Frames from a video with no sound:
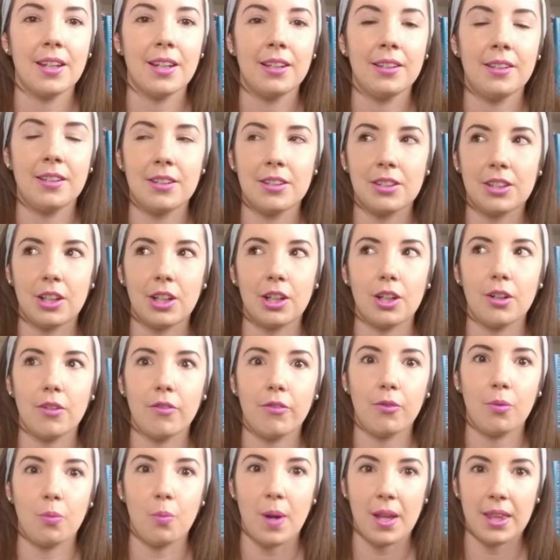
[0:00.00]

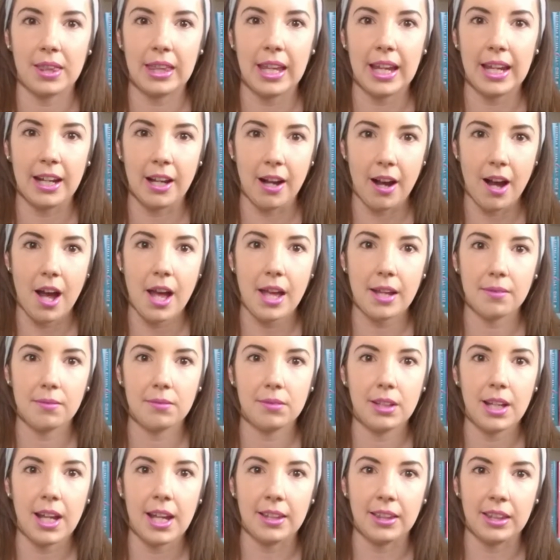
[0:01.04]
deserved what they got
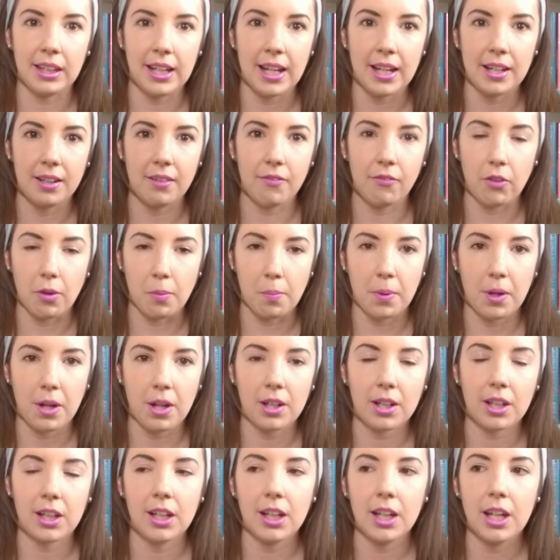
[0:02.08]
at the end of the
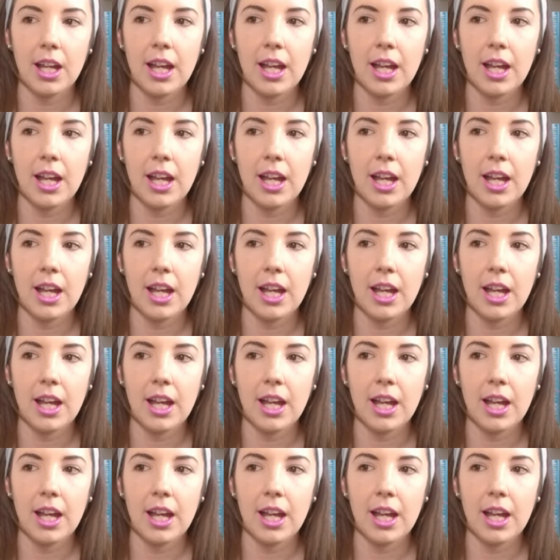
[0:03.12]
book.